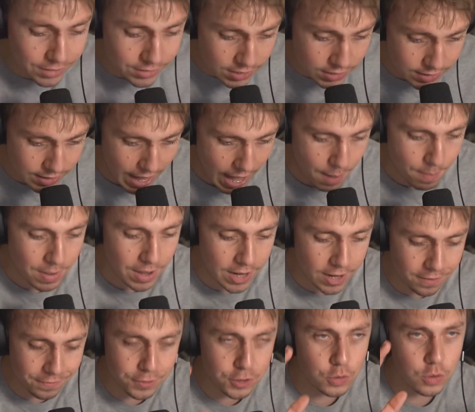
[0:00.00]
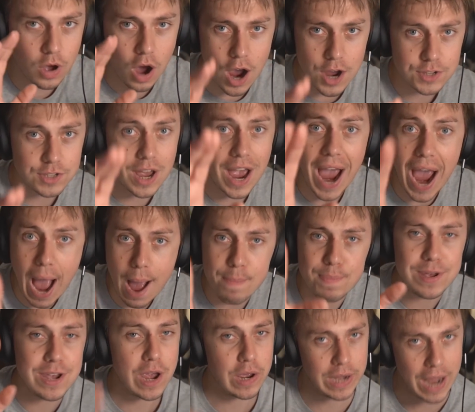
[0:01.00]
to them, if you guys are
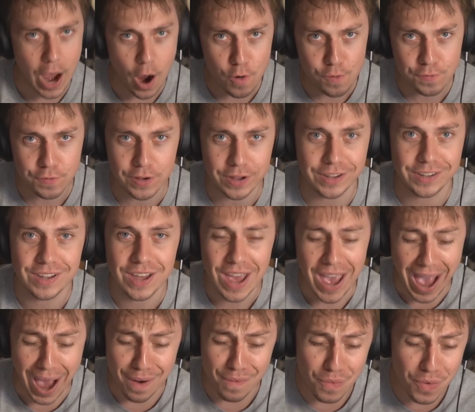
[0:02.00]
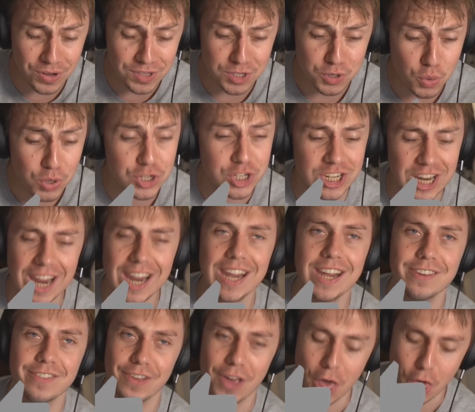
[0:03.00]
happy and healthy and want to
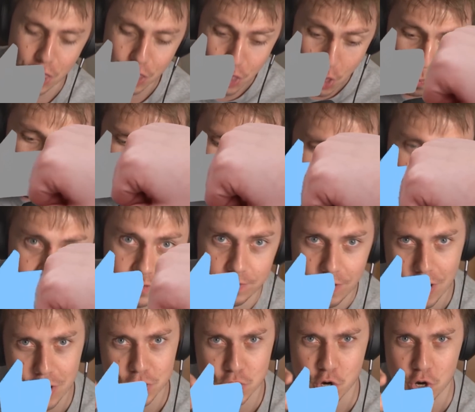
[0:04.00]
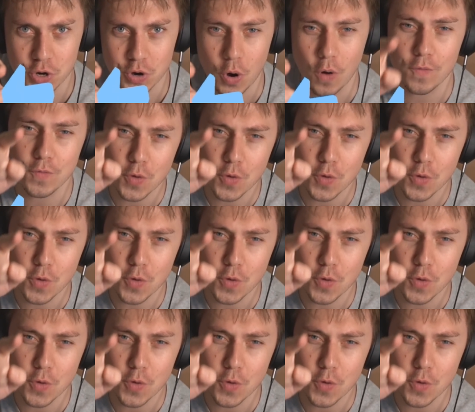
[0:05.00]
achieve the best version of